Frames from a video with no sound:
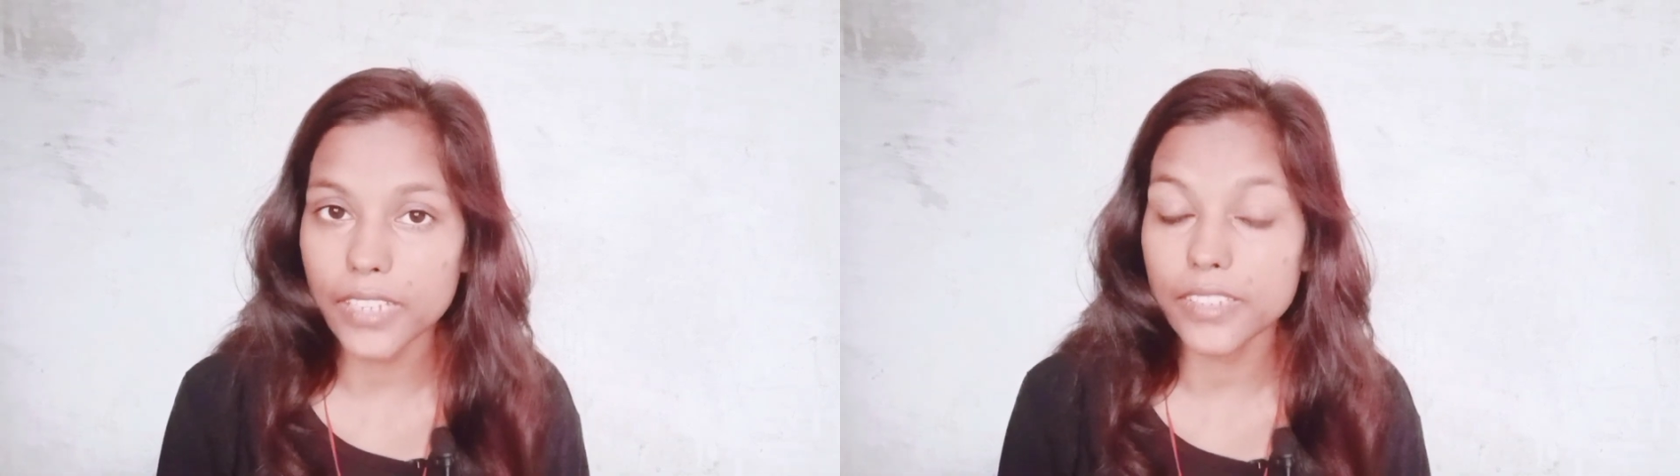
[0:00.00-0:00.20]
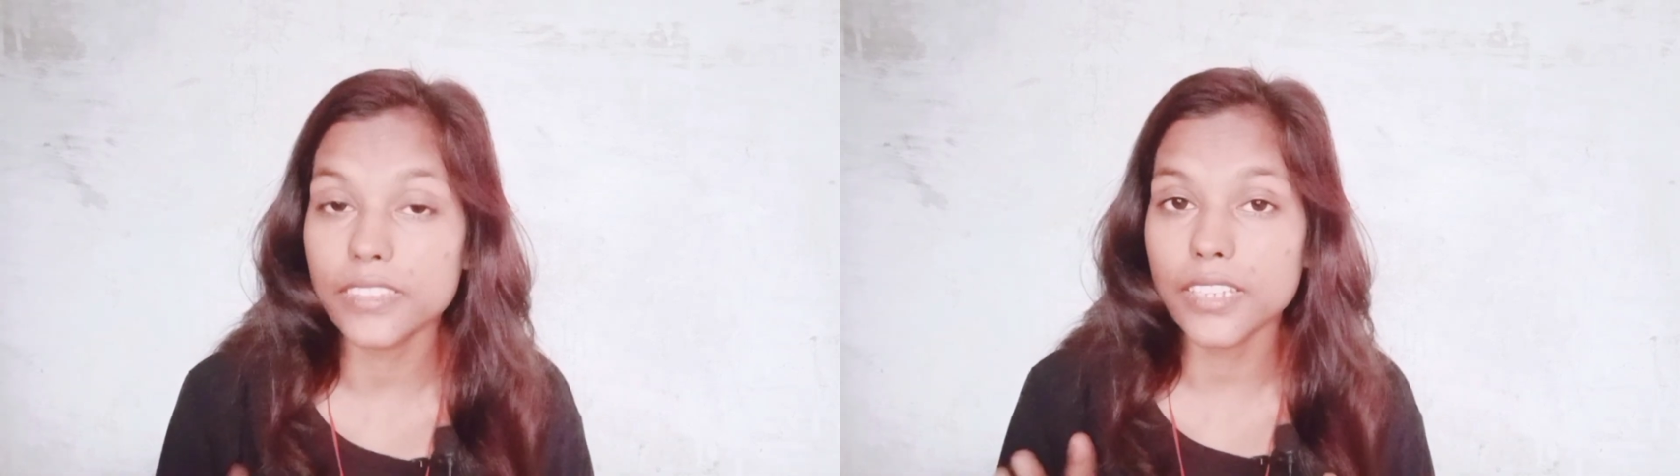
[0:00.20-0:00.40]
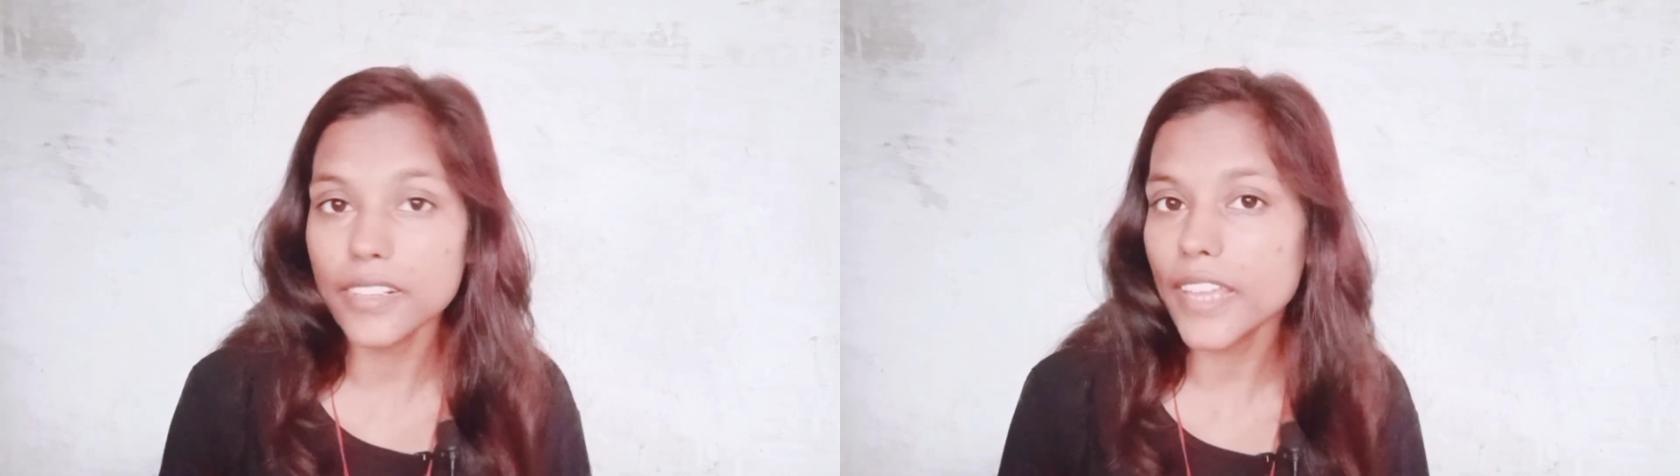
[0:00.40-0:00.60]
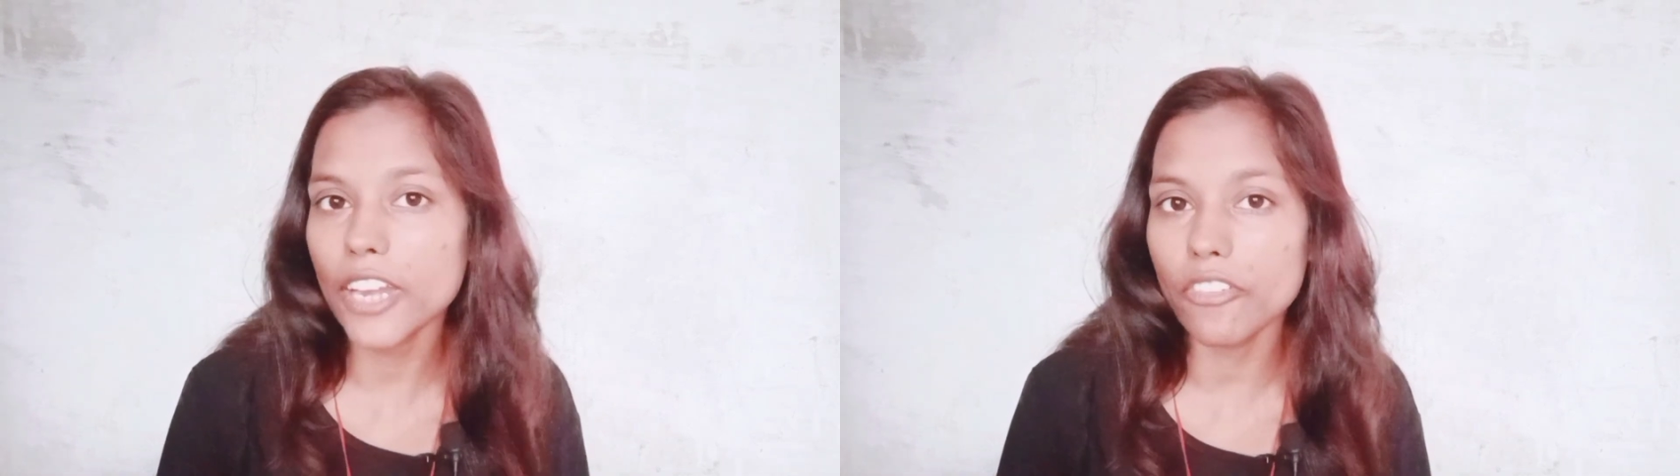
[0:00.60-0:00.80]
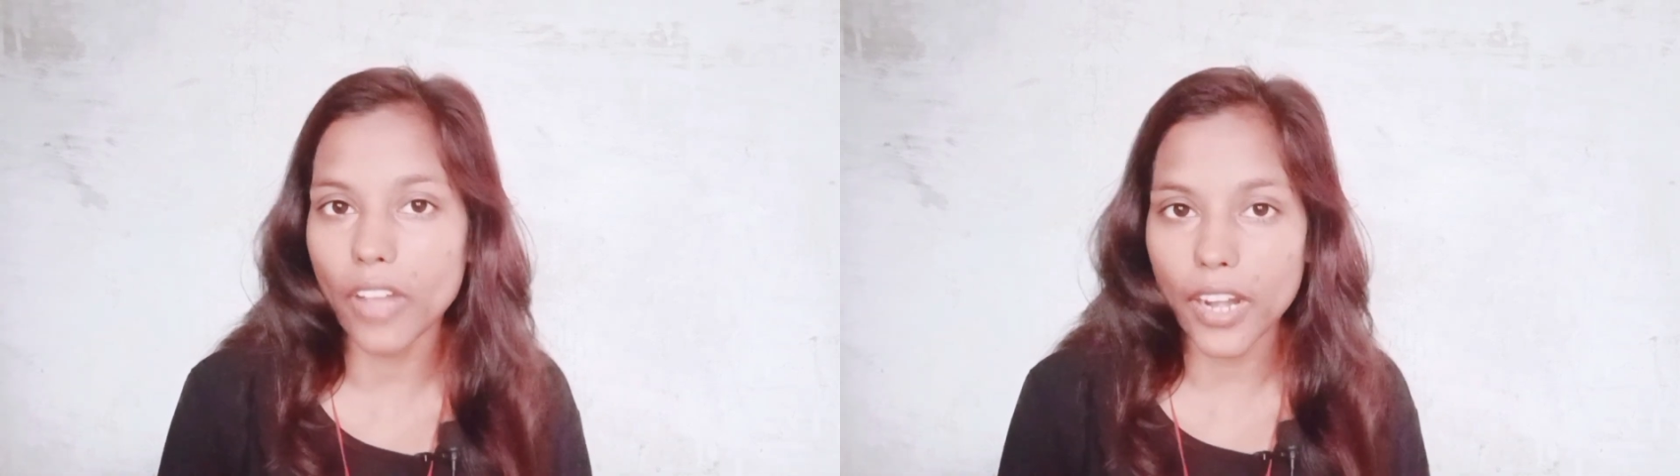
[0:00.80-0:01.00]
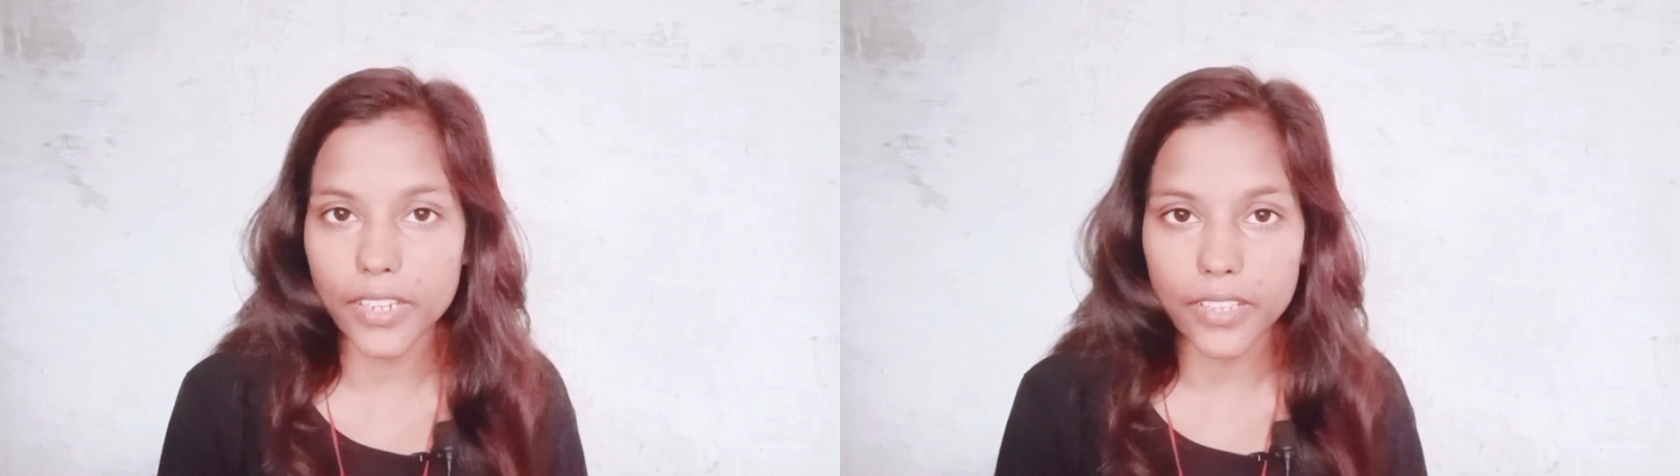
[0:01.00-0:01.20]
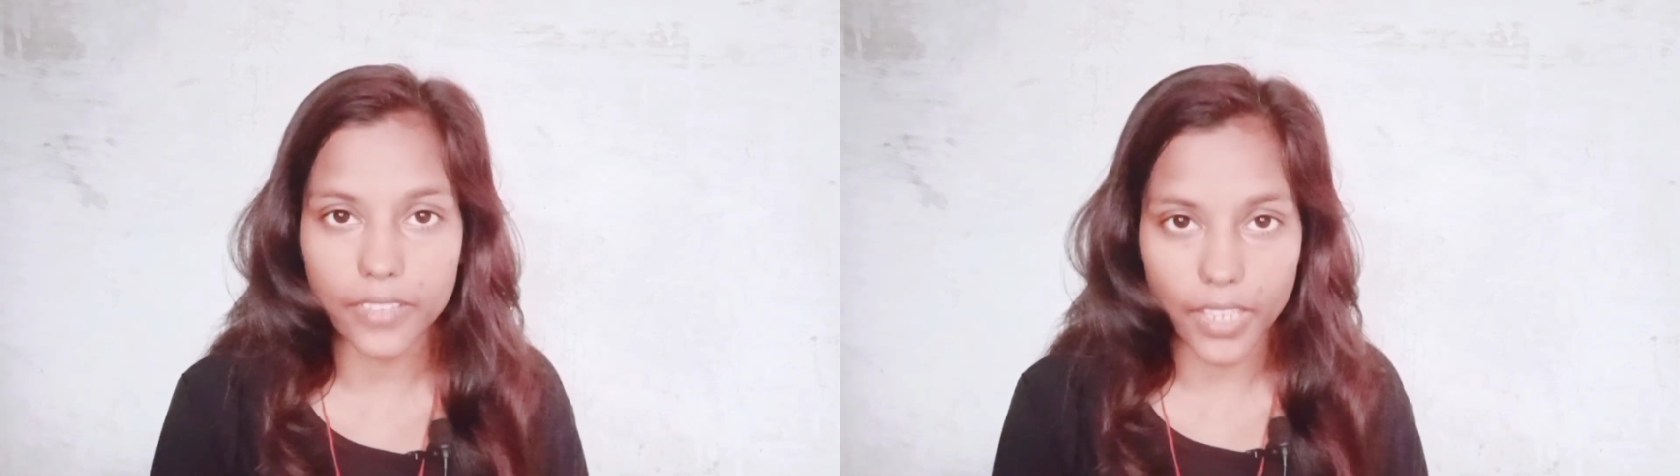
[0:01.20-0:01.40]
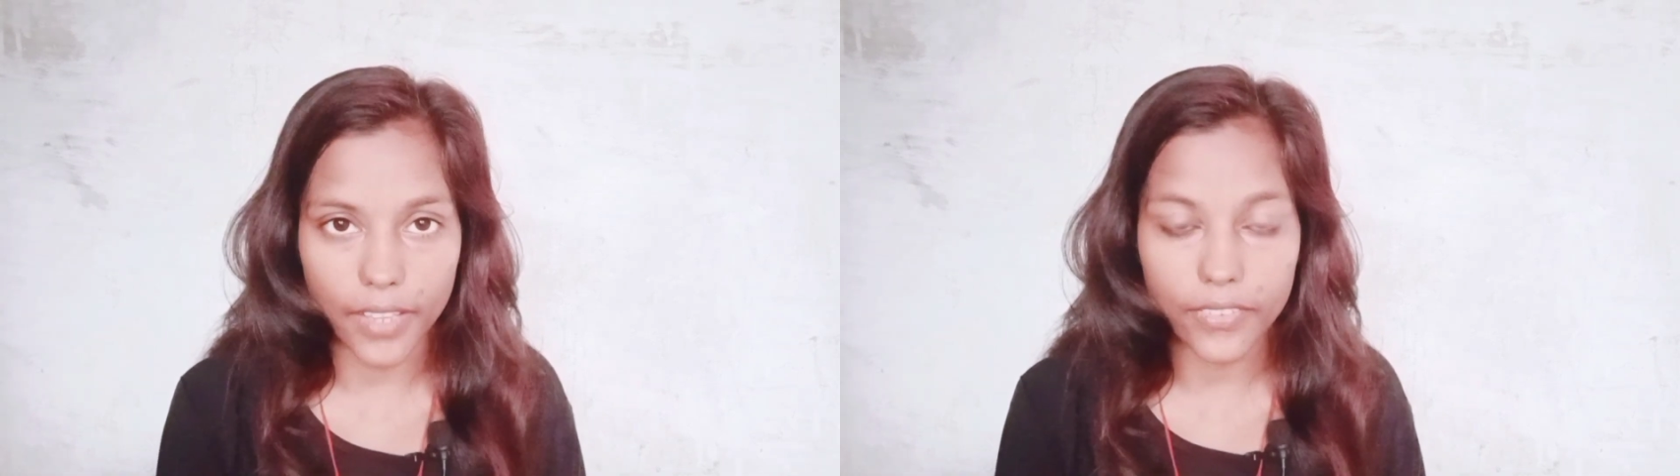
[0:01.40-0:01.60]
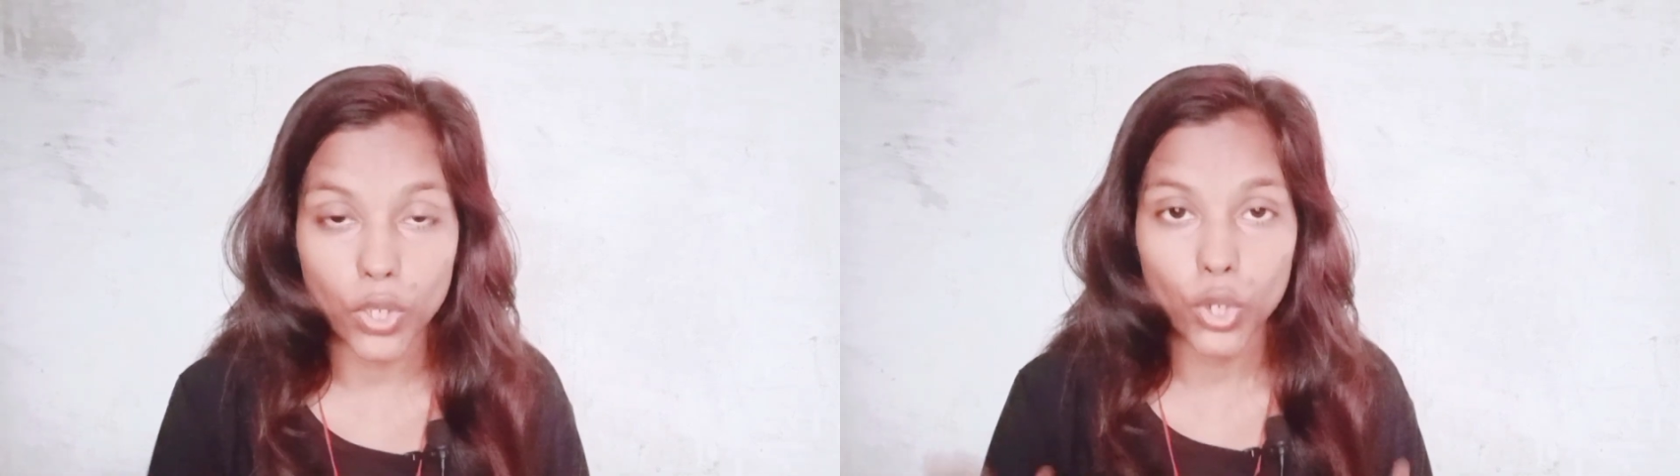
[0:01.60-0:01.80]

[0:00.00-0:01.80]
The third advantage is,